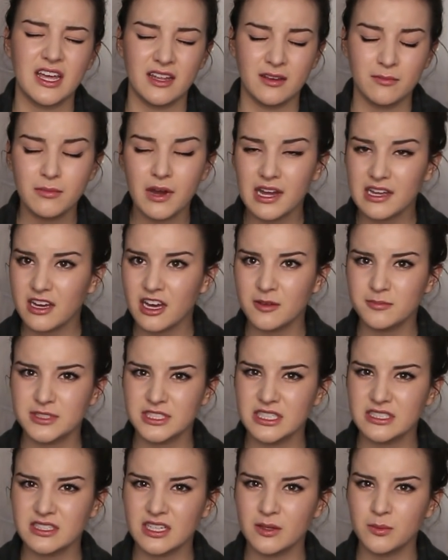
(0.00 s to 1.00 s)

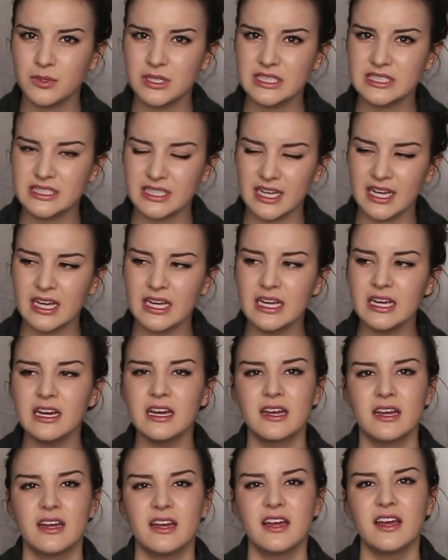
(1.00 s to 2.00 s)
biopsies, I want to say.
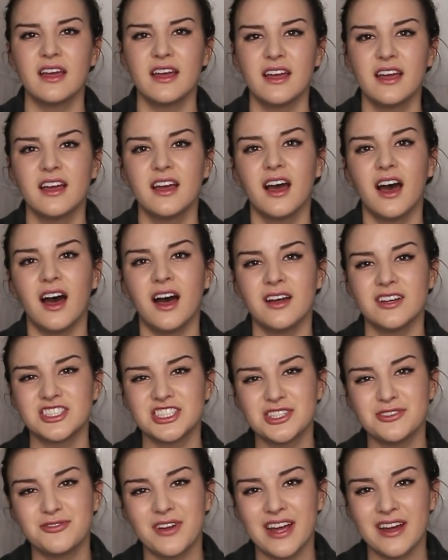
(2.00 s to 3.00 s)

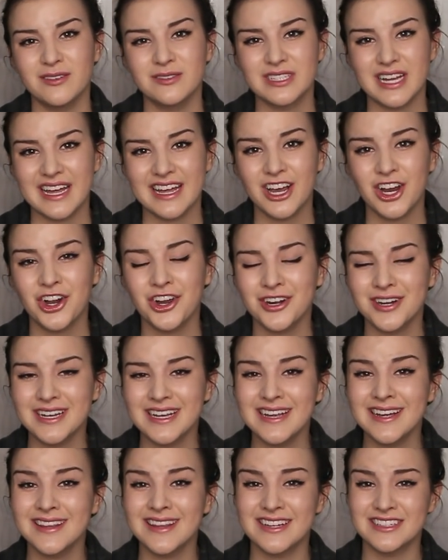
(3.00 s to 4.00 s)
She found a
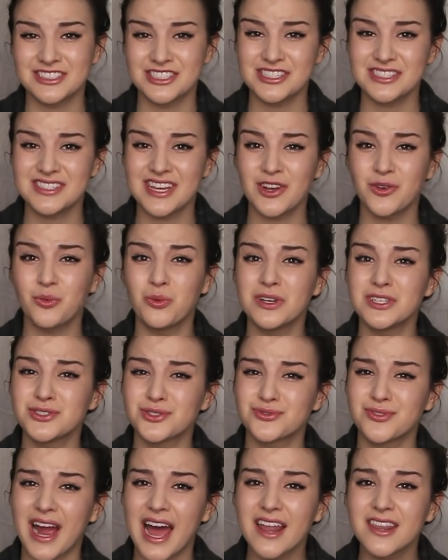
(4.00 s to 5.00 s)
hernia that she said was
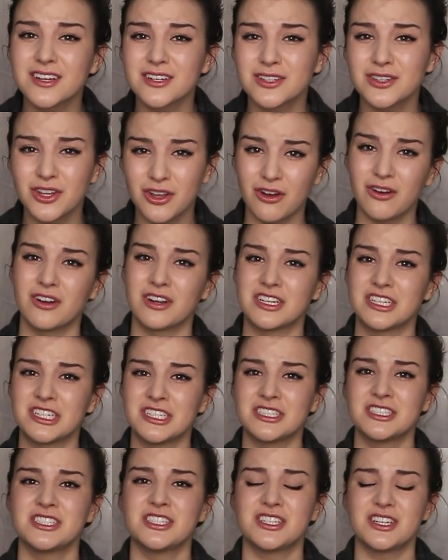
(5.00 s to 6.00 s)
rather
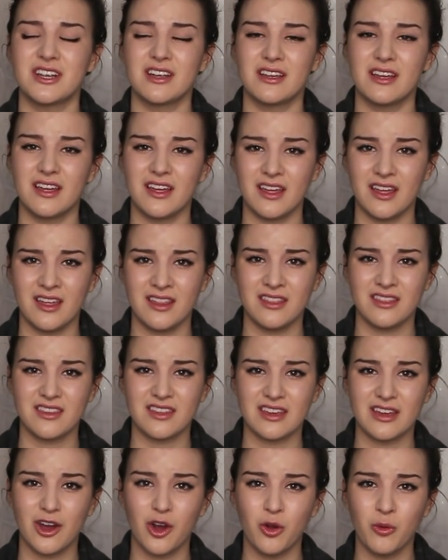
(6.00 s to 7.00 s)
large in
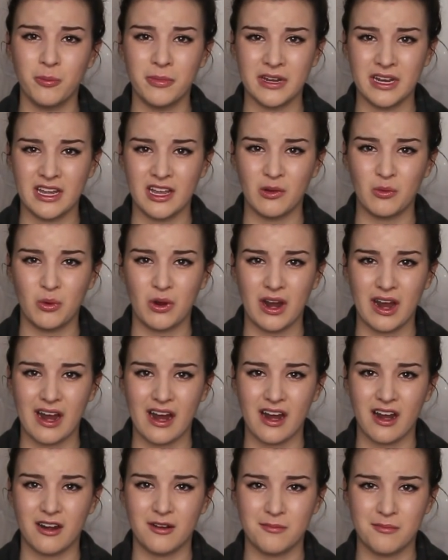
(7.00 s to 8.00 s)
the opening
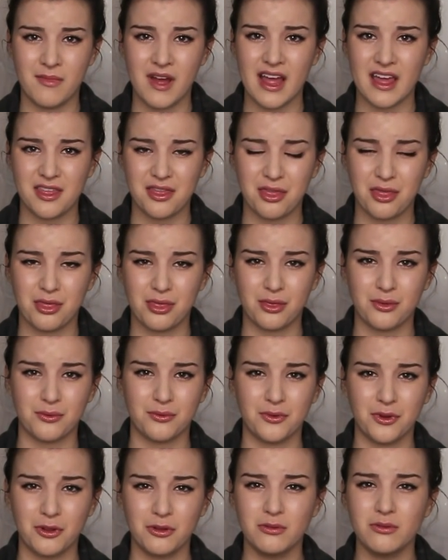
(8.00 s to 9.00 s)
where my
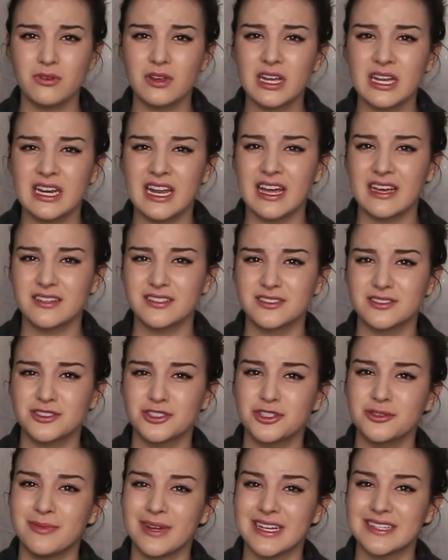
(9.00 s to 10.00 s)
throat connects
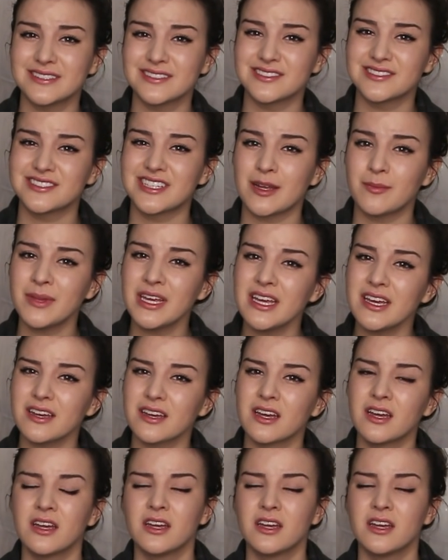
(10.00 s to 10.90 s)
to my stomach.